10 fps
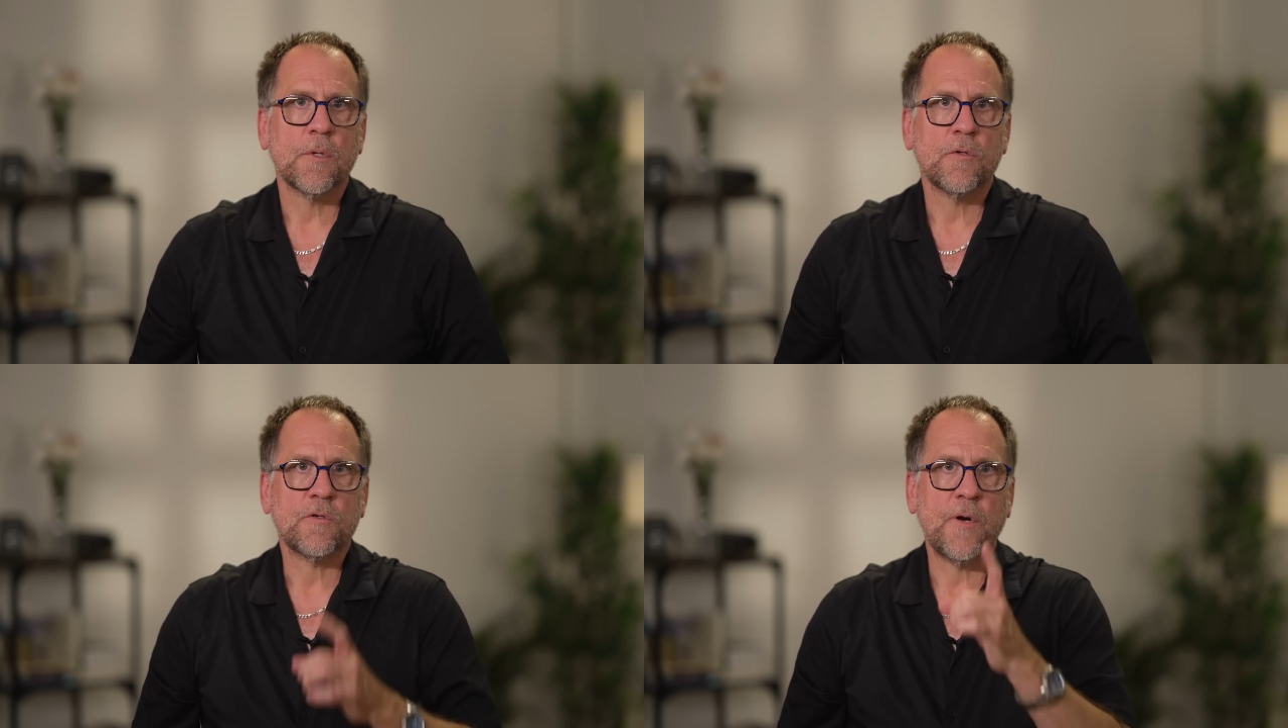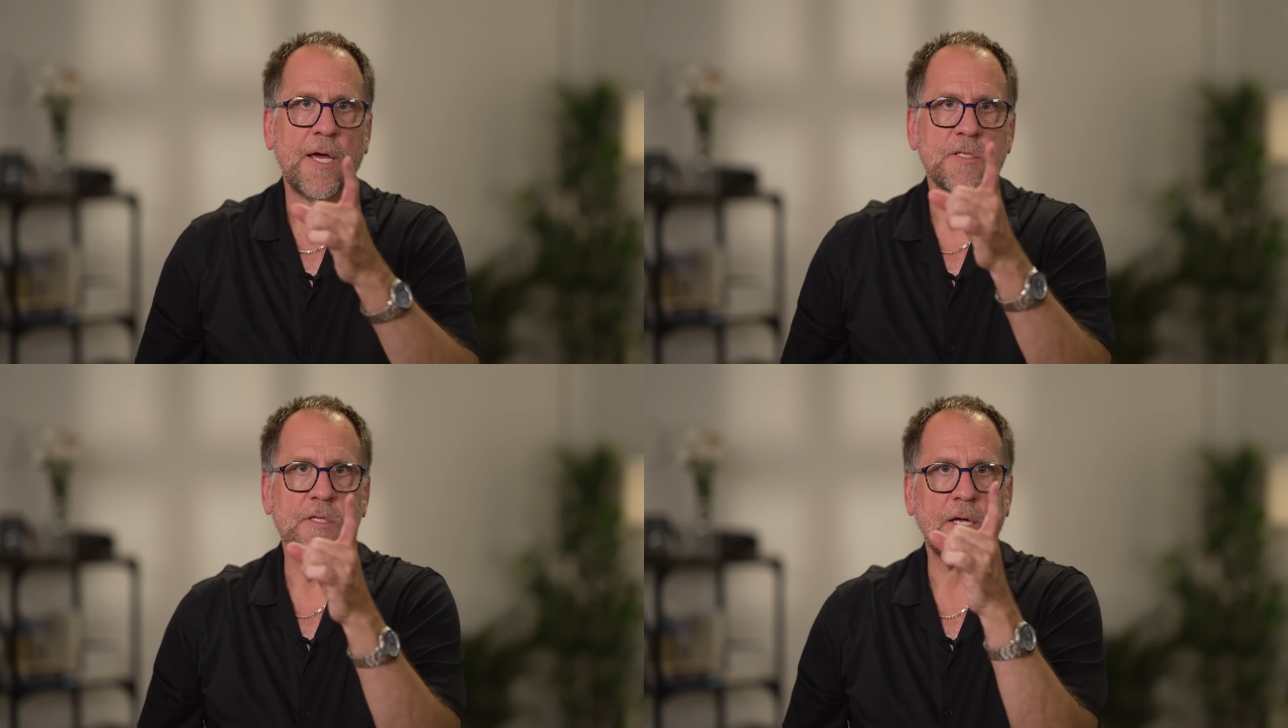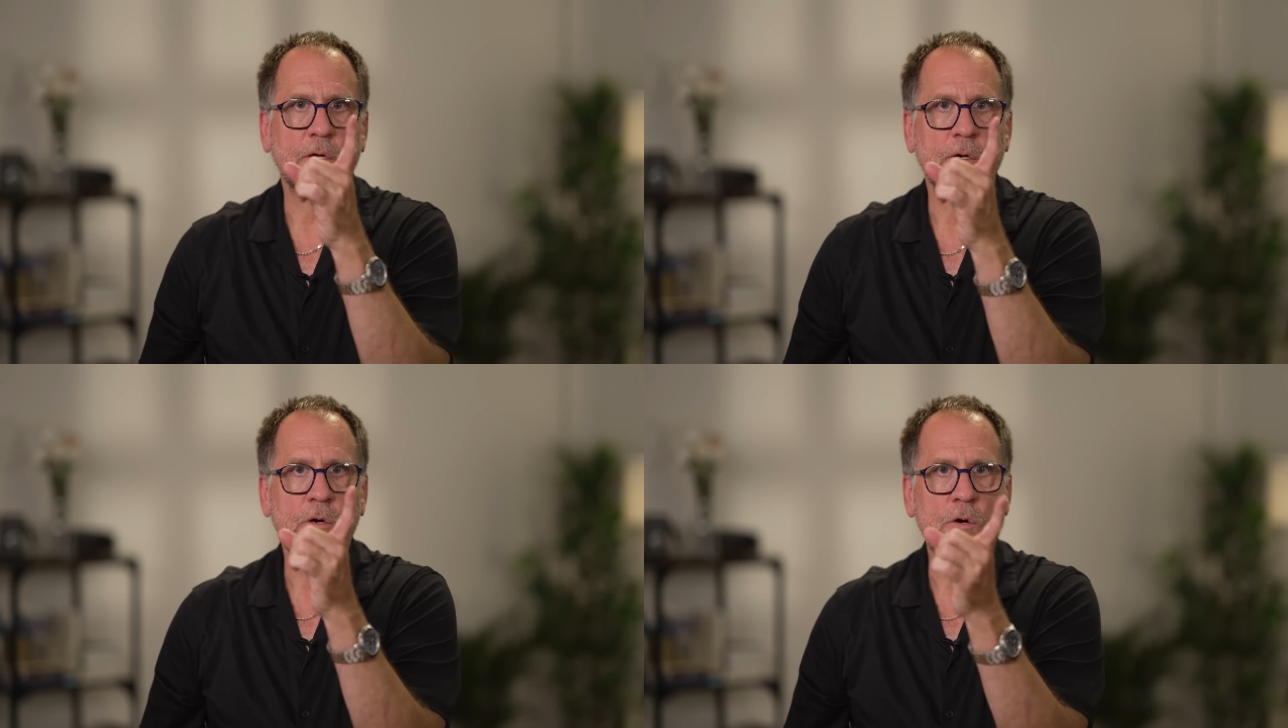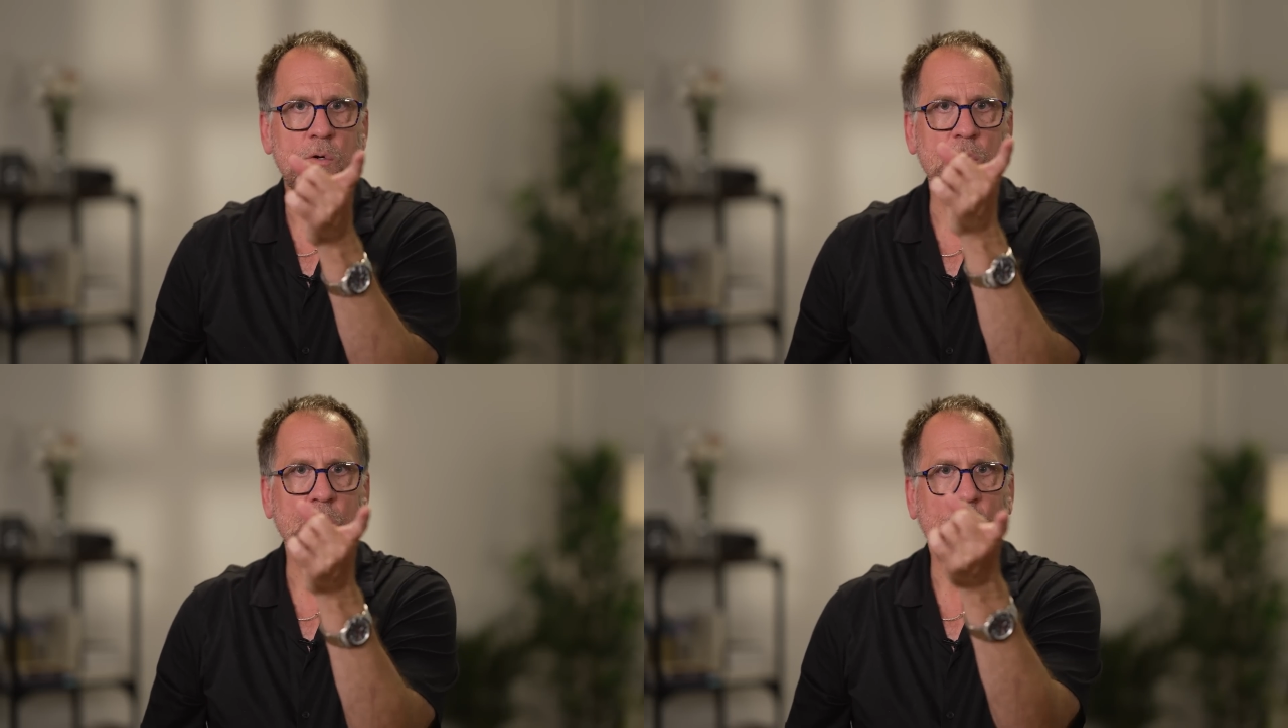translate who
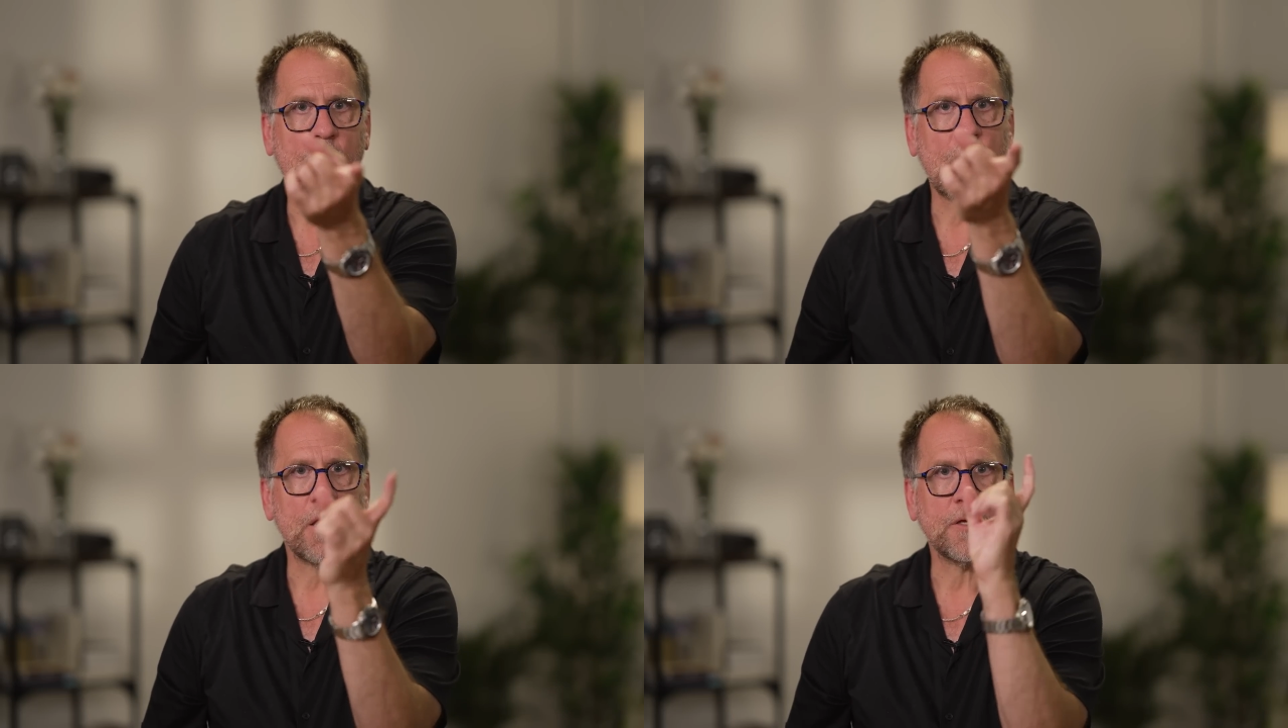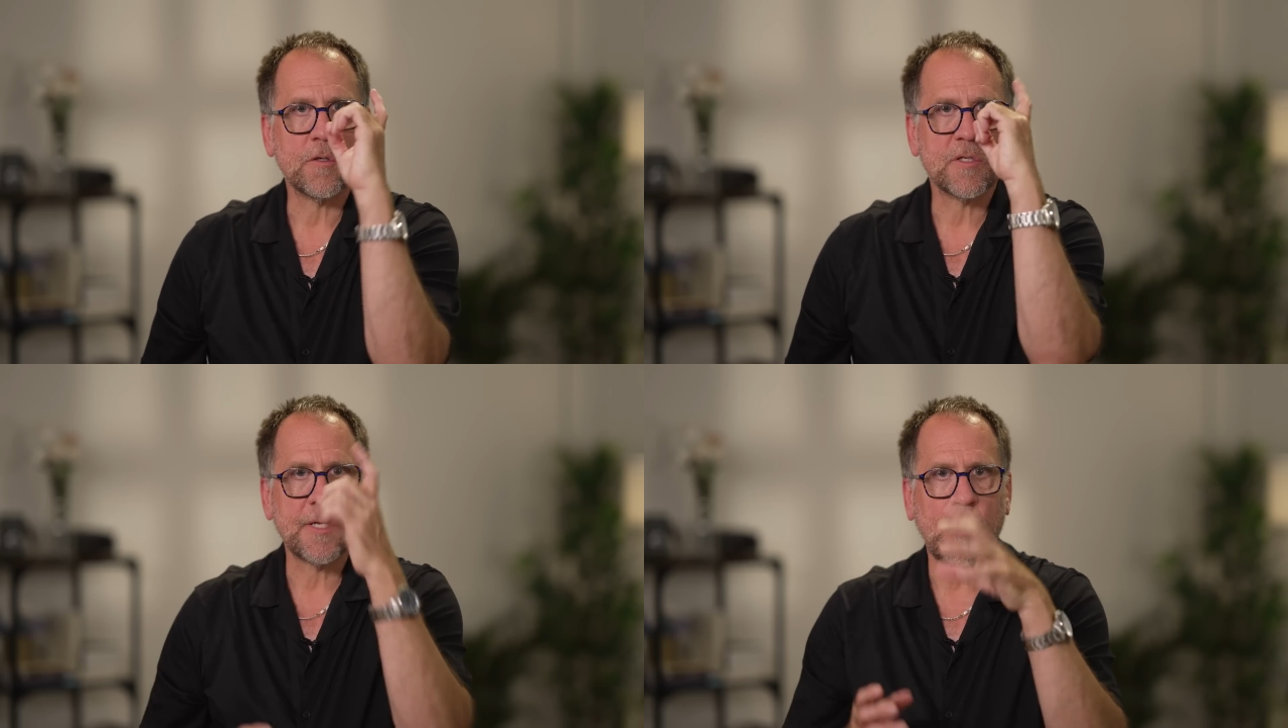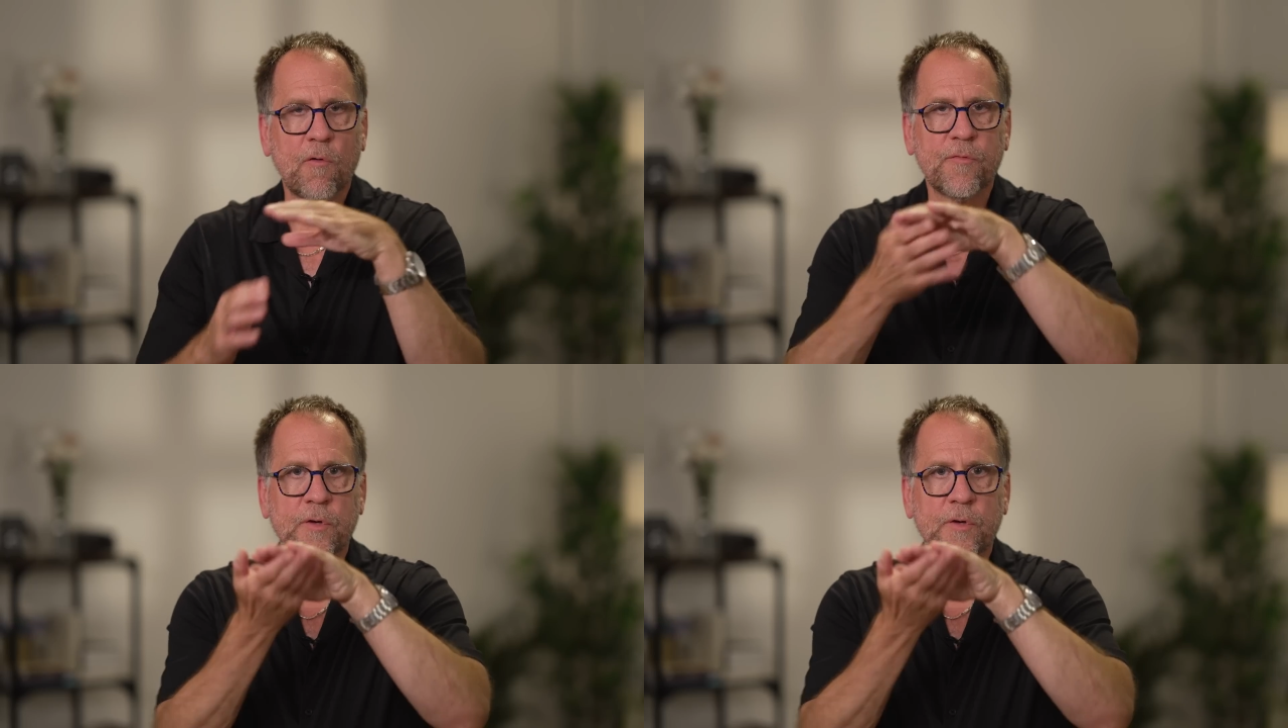you are yourself